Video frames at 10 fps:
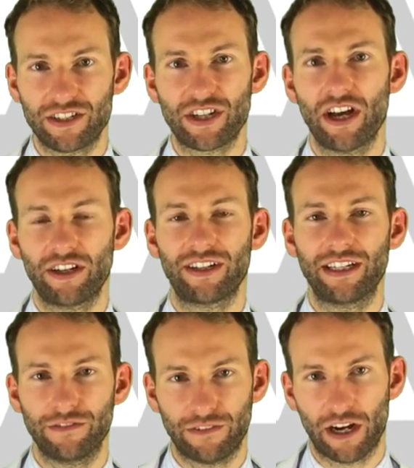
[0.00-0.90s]
internal
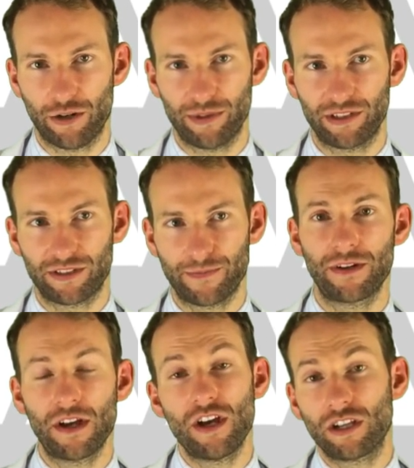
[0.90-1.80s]
environment.
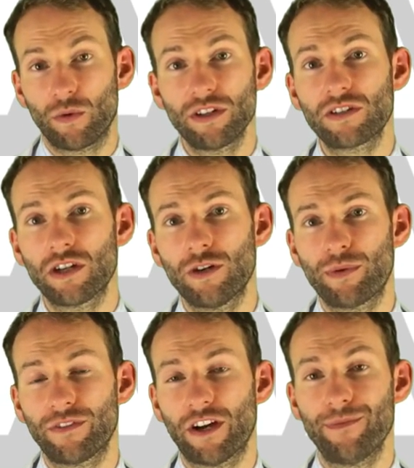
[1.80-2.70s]
The one
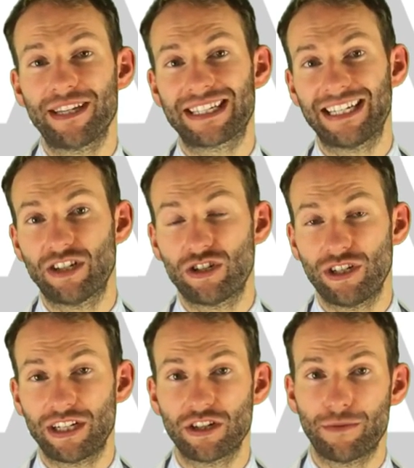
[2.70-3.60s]
example of homeostasis you
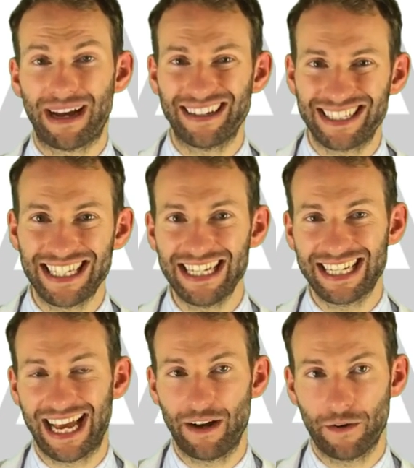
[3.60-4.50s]
need to know about in
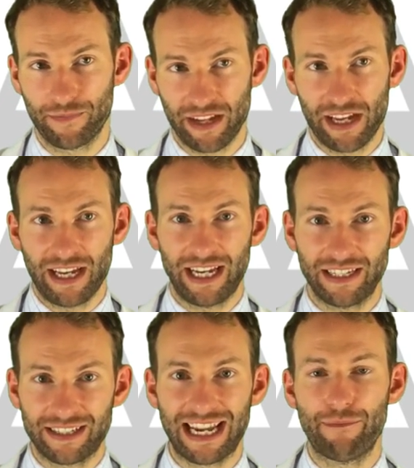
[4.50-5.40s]
detail
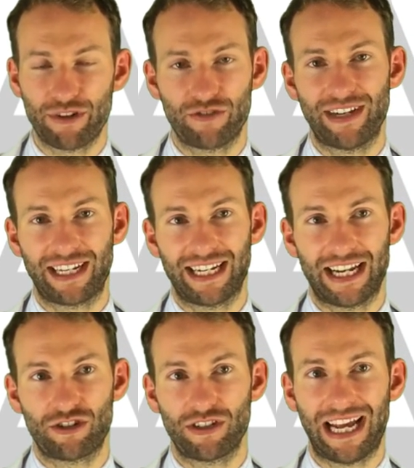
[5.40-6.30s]
is temperature
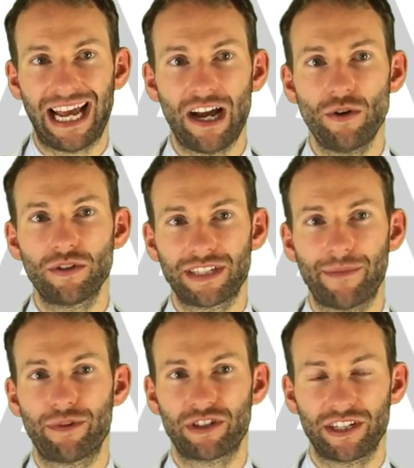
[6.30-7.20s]
regulation, how
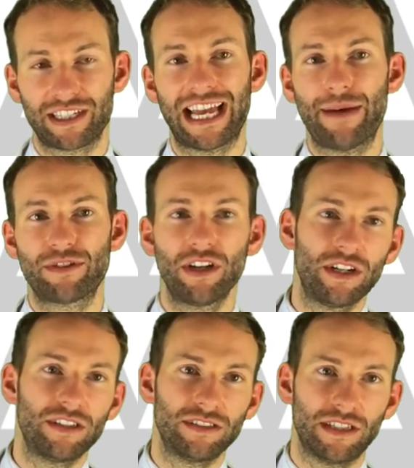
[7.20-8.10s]
temperature is kept
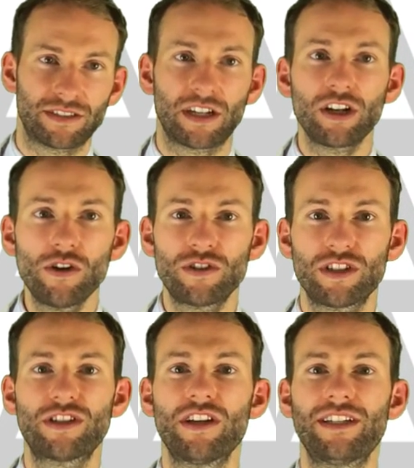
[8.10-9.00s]
as close to
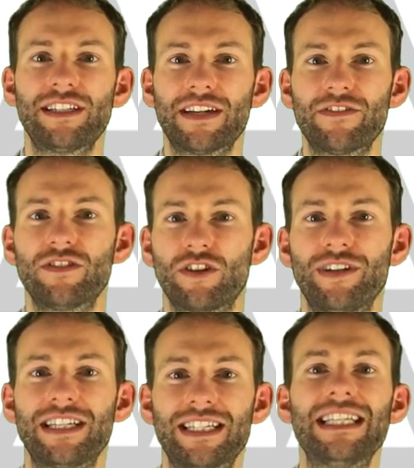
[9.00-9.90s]
37
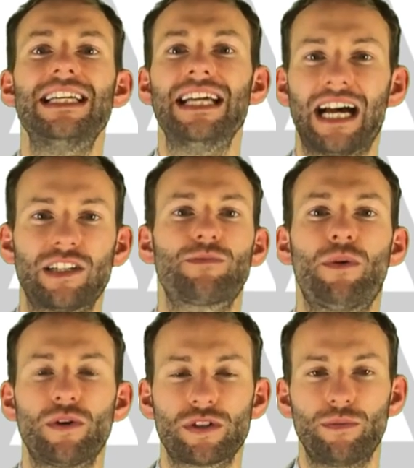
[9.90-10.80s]
degrees C as
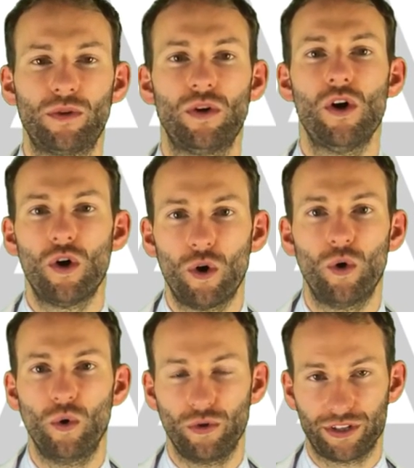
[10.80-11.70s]
possible
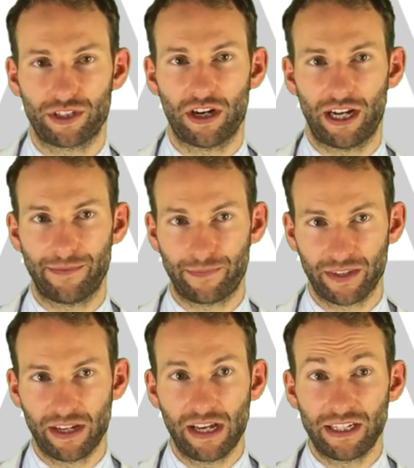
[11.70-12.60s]
all the time.
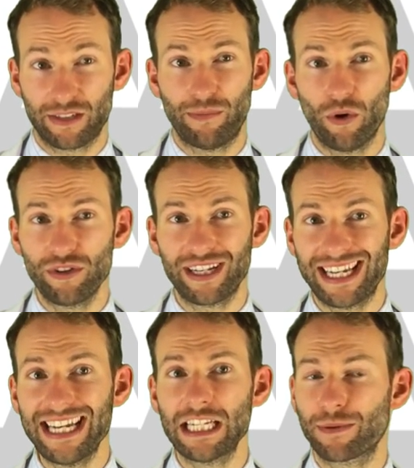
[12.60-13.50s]
It's important that
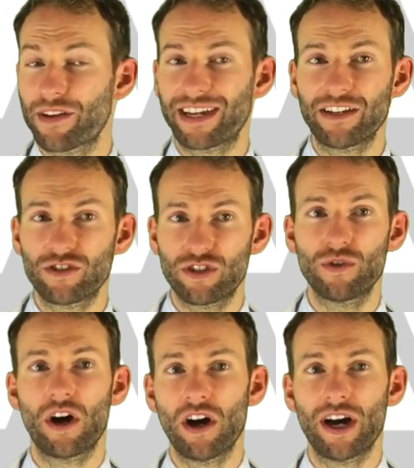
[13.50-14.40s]
it is, because if it goes too
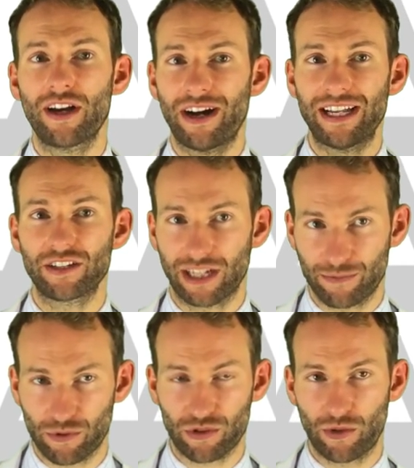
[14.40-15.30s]
high, our enzymes
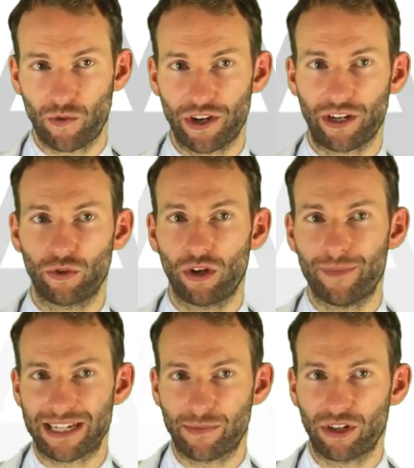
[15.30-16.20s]
will stop working and all our
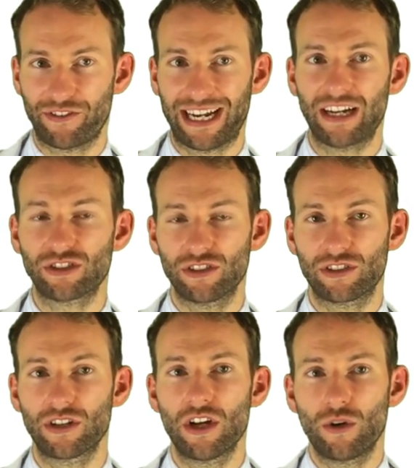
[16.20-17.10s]
metabolic
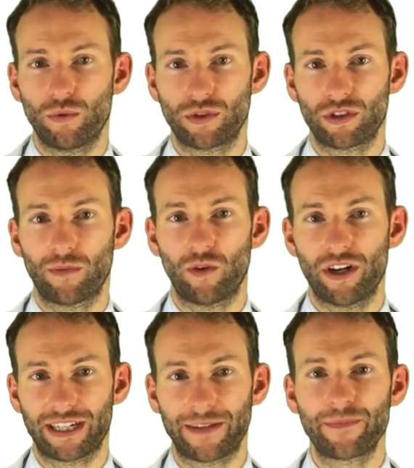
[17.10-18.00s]
reactions will stop
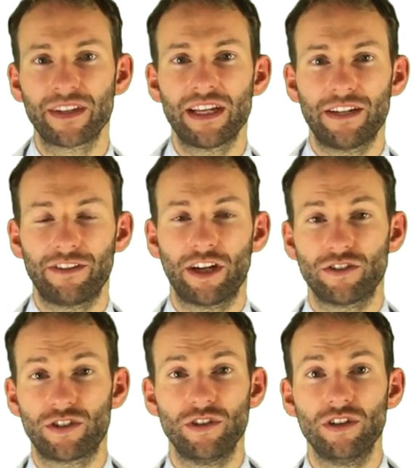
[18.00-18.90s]
working. If we go
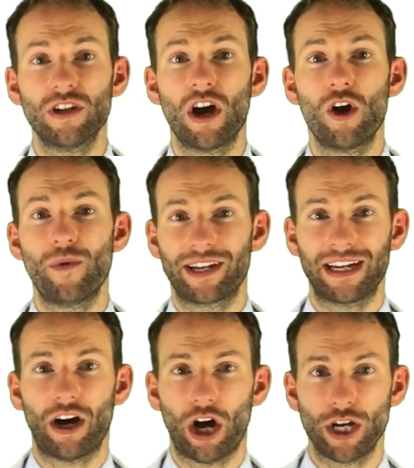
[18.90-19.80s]
too low, we could
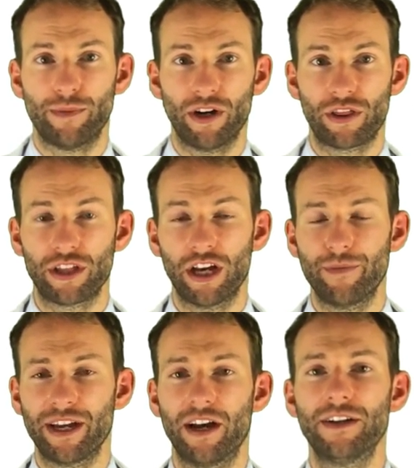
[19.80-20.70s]
get
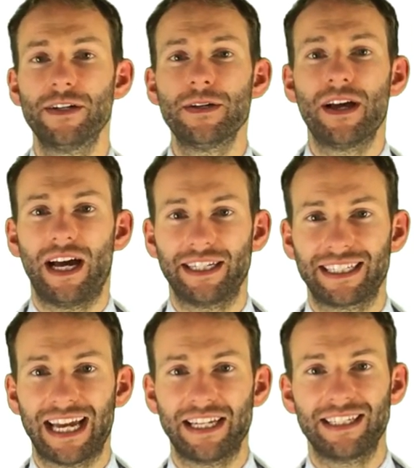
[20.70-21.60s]
hypothermia, and
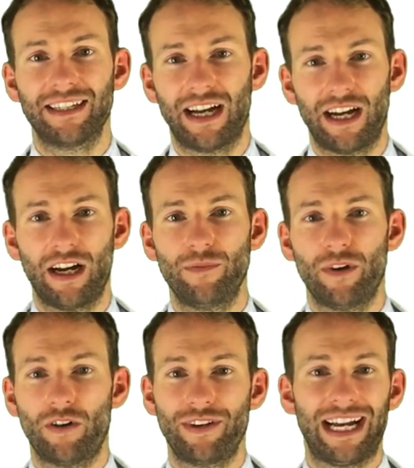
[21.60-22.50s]
again,
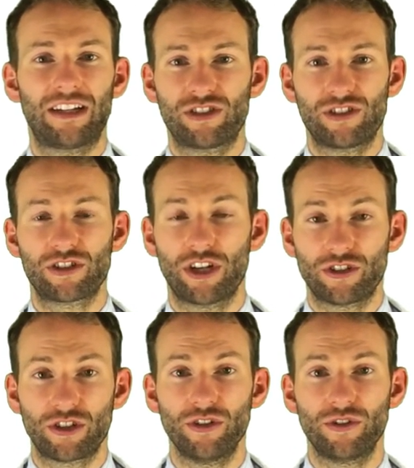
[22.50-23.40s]
our reactions just go
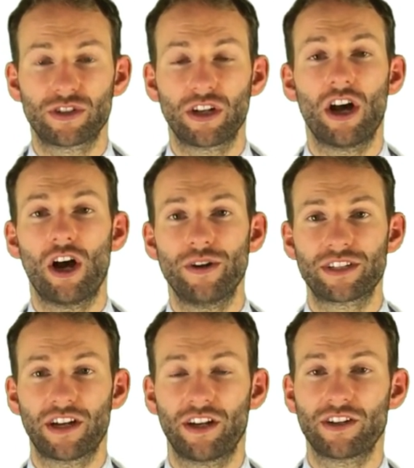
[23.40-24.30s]
too slow
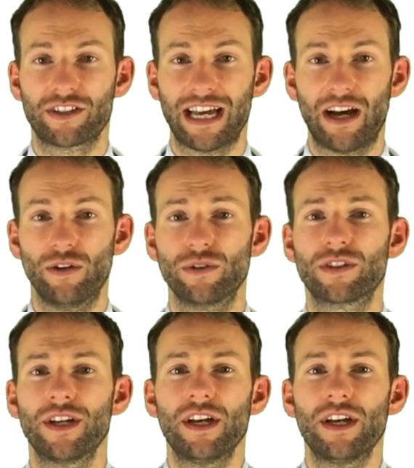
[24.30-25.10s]
inside our cells.